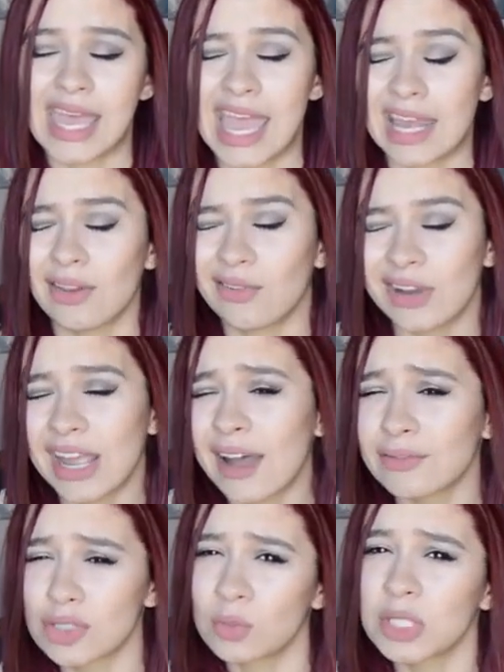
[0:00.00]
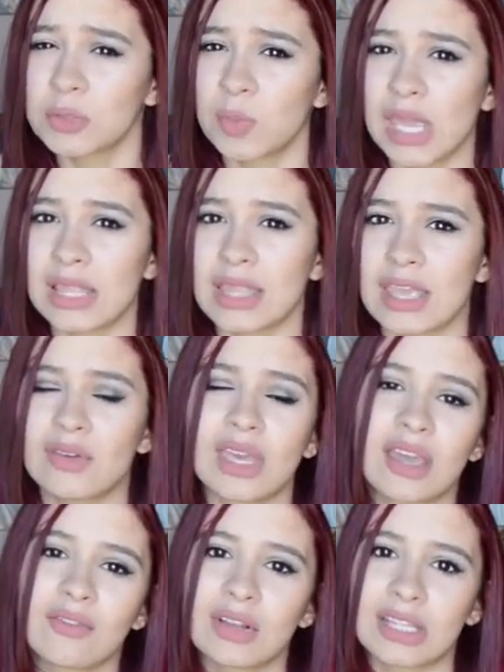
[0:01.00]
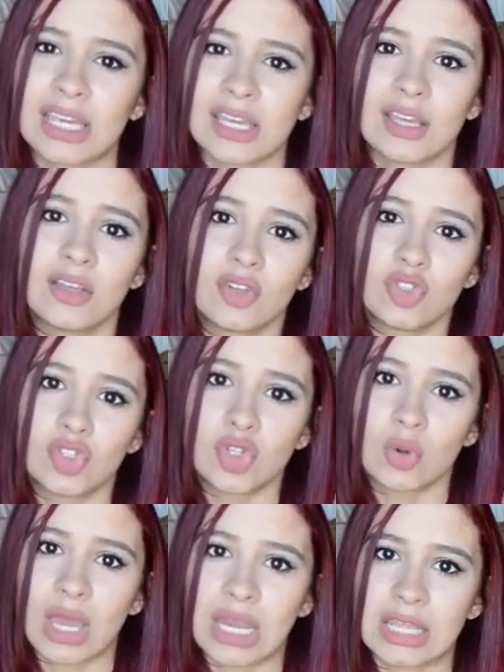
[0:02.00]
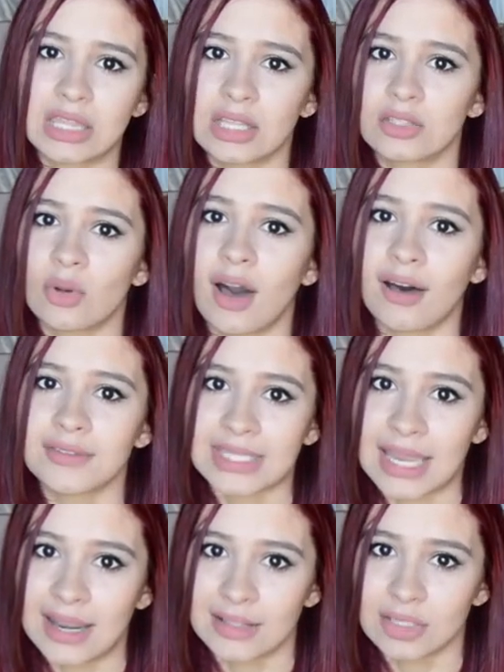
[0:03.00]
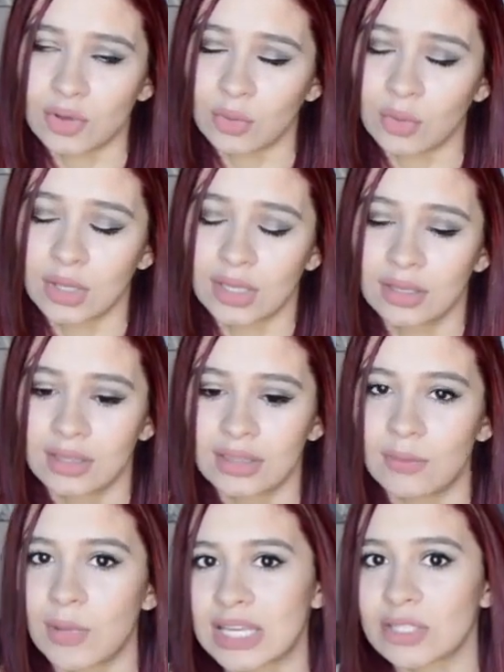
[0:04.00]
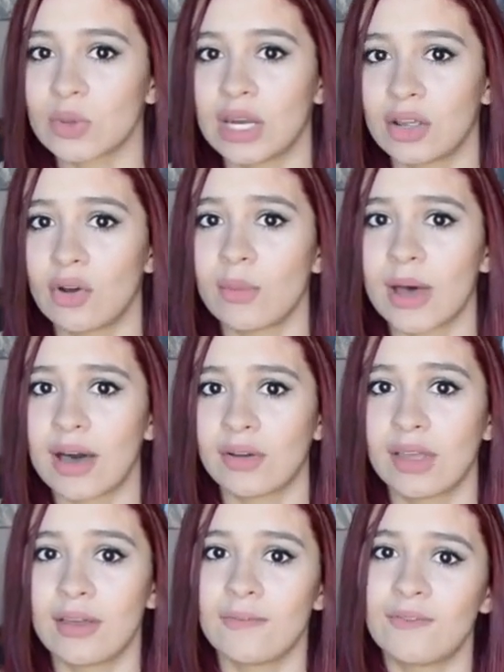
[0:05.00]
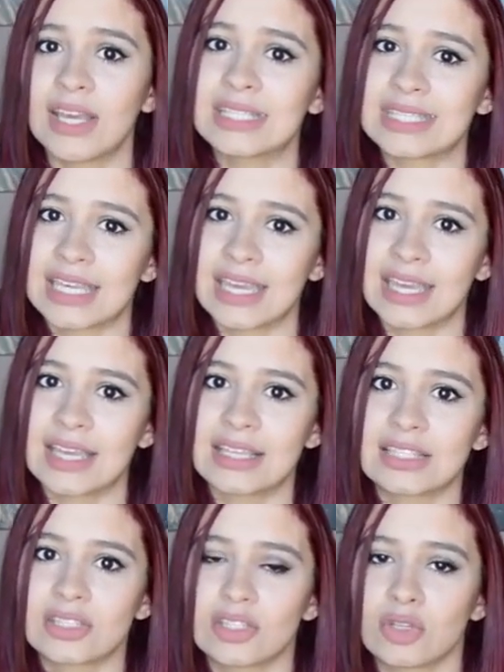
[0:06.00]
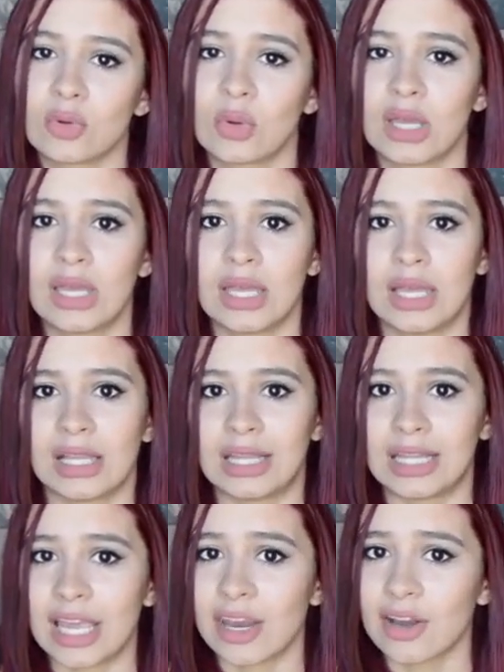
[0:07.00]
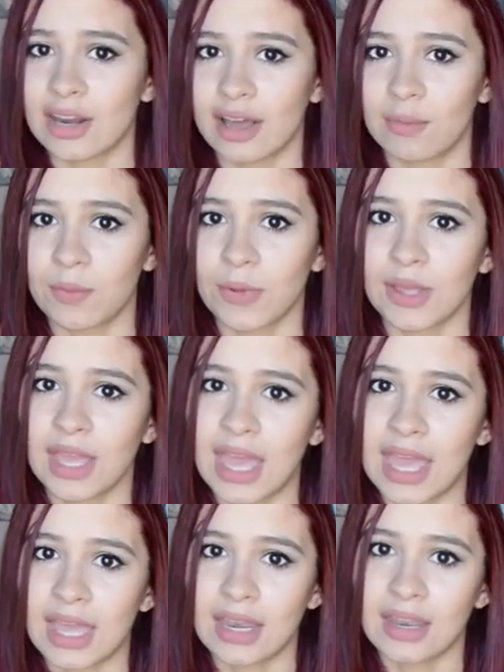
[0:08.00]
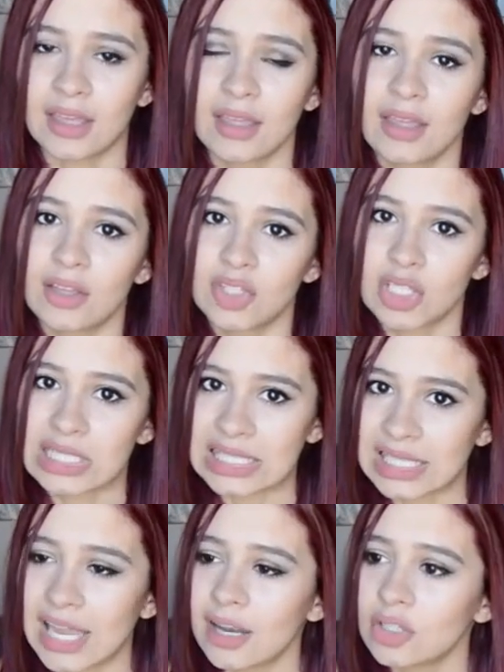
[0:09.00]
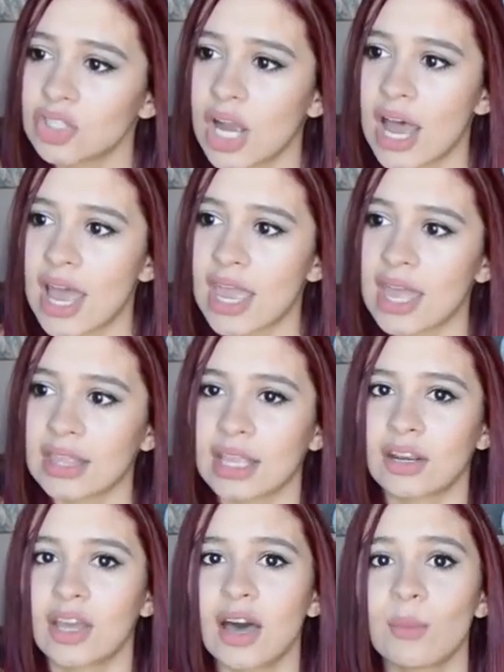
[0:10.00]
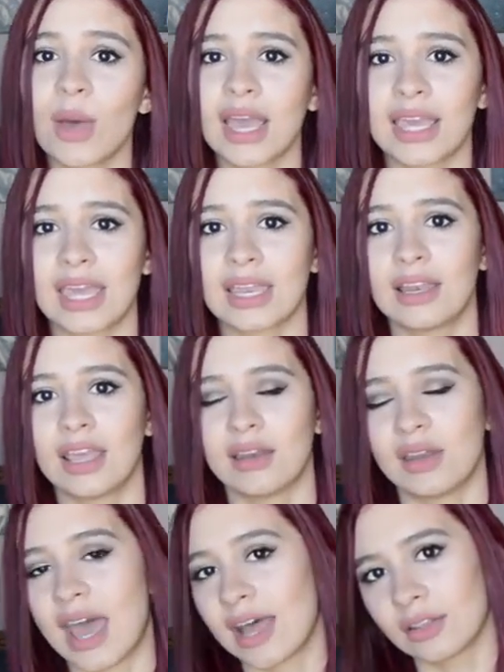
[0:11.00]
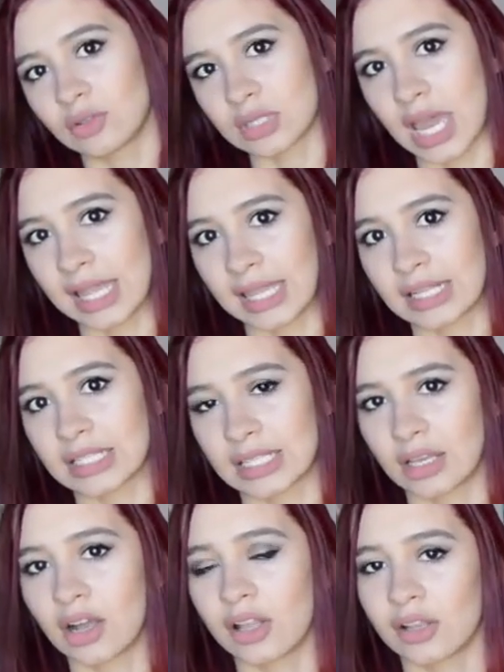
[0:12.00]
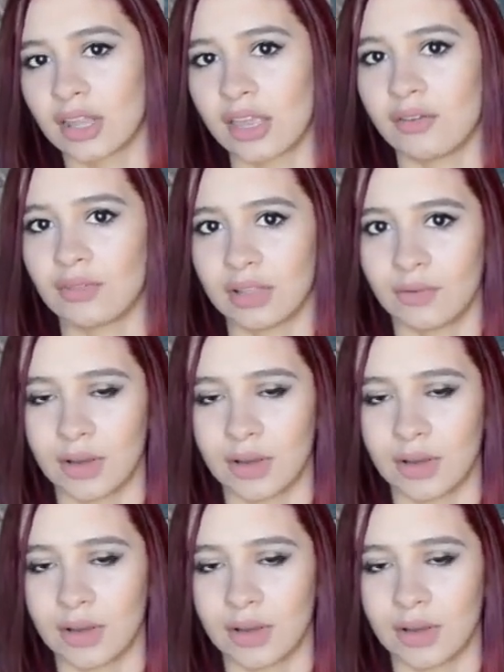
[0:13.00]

and you already have so much paint that you can't really do anything to offset it. So the best way to go about fixing it is to layer it up and just let it dry and then come back in and add those highlights in the color that you really